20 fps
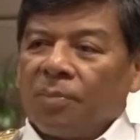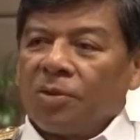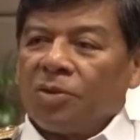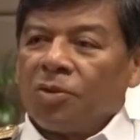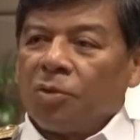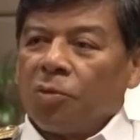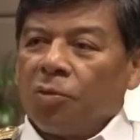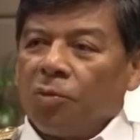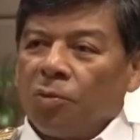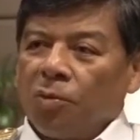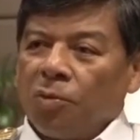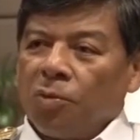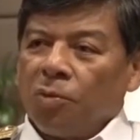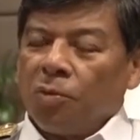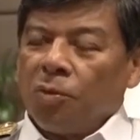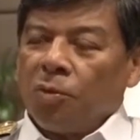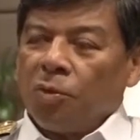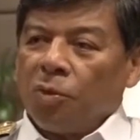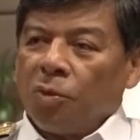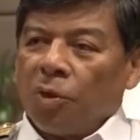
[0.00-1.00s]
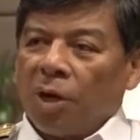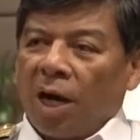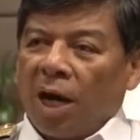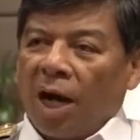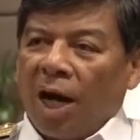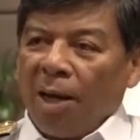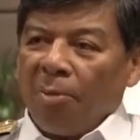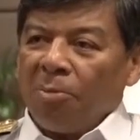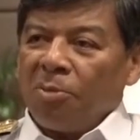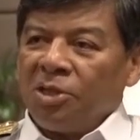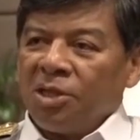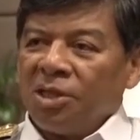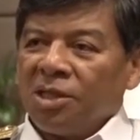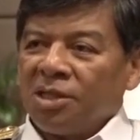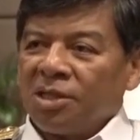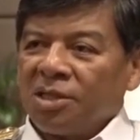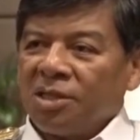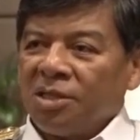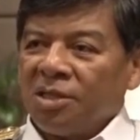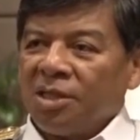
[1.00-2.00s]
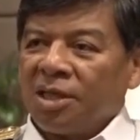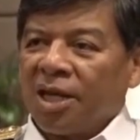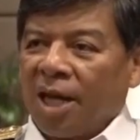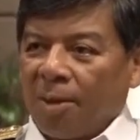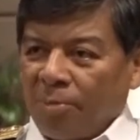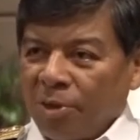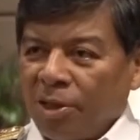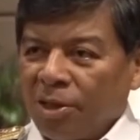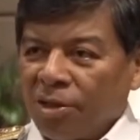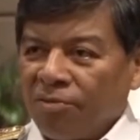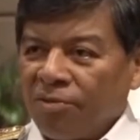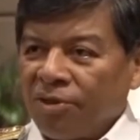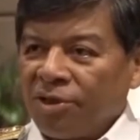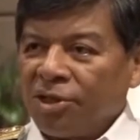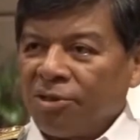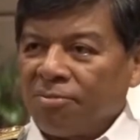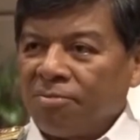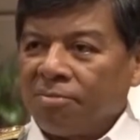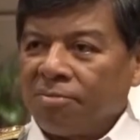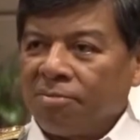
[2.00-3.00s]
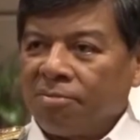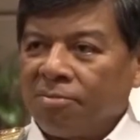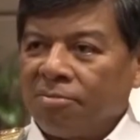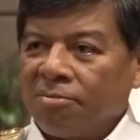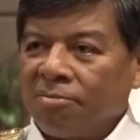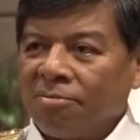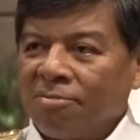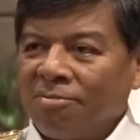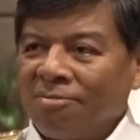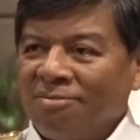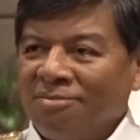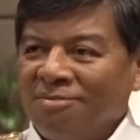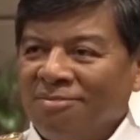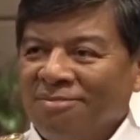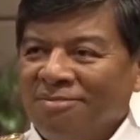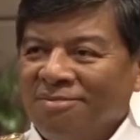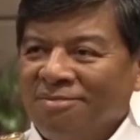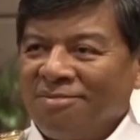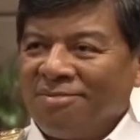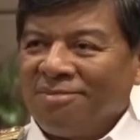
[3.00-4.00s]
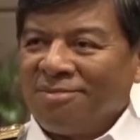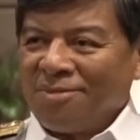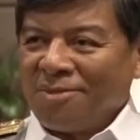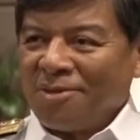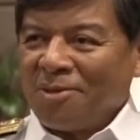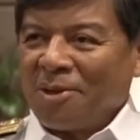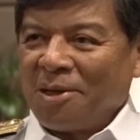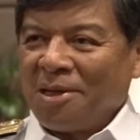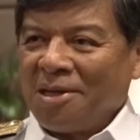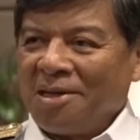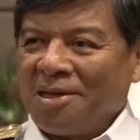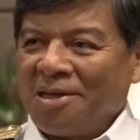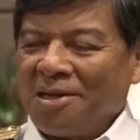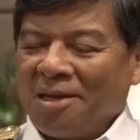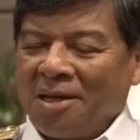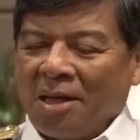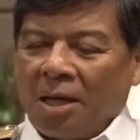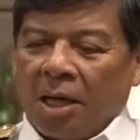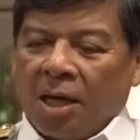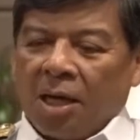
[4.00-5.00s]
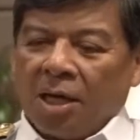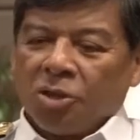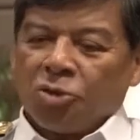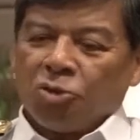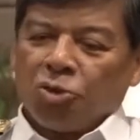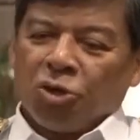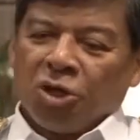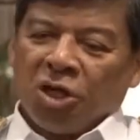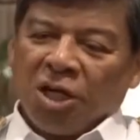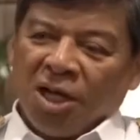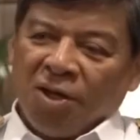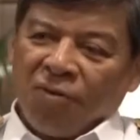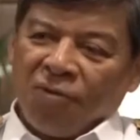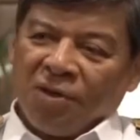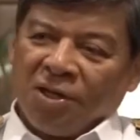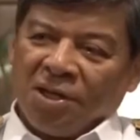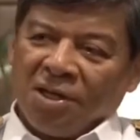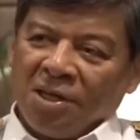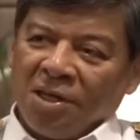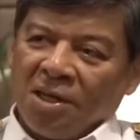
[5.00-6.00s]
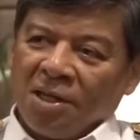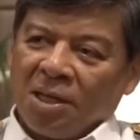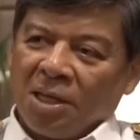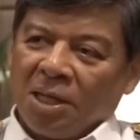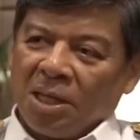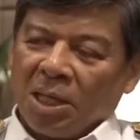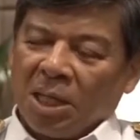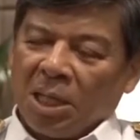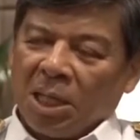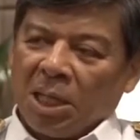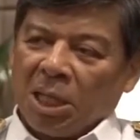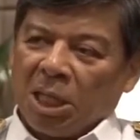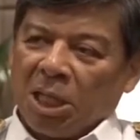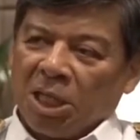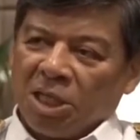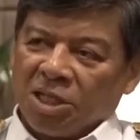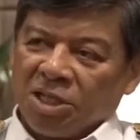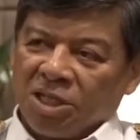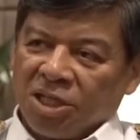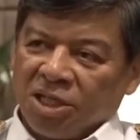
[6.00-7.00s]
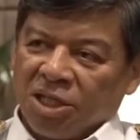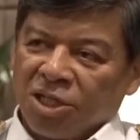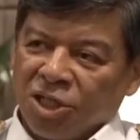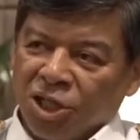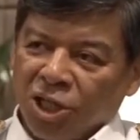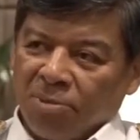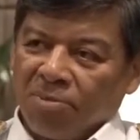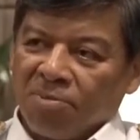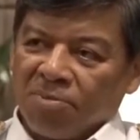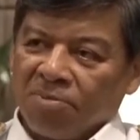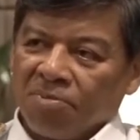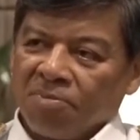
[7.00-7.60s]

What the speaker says: So I'm just the captain of the ship, right? So the Navy, the ship,